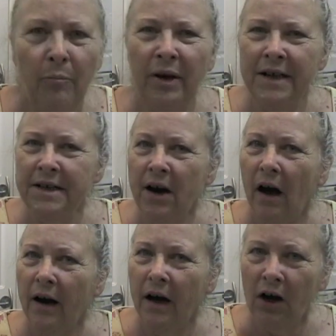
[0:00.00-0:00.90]
but it's
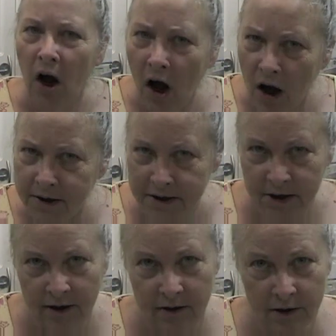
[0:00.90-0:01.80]
not a
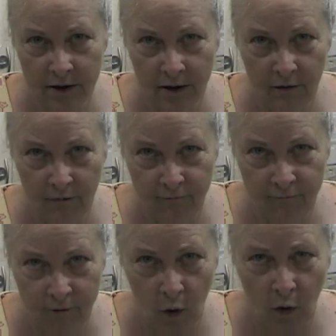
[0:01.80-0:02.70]
constant
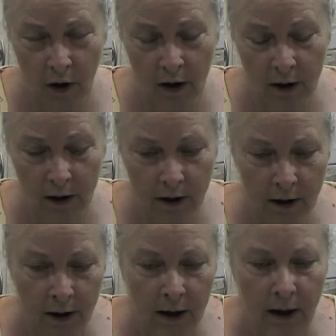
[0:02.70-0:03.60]
four.
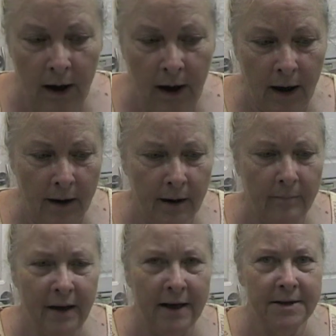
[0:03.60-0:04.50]

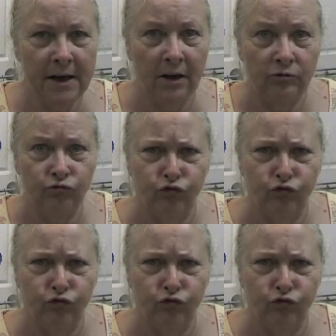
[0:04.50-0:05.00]
Um, it's a,